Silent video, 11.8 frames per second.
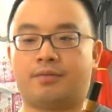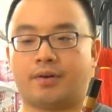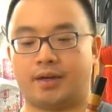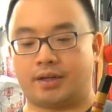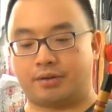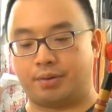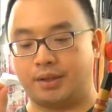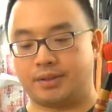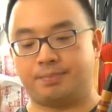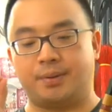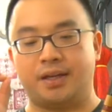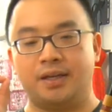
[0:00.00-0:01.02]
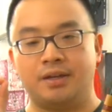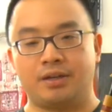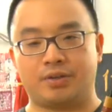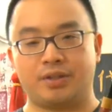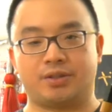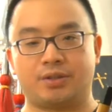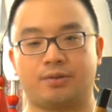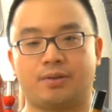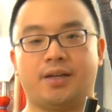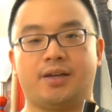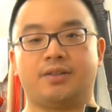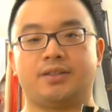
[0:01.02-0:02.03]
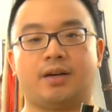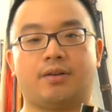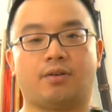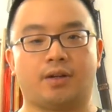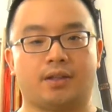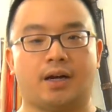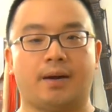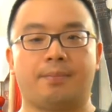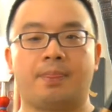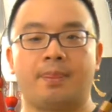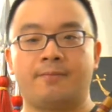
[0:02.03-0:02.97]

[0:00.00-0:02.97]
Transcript: very crispy, crystal clear sound all the time.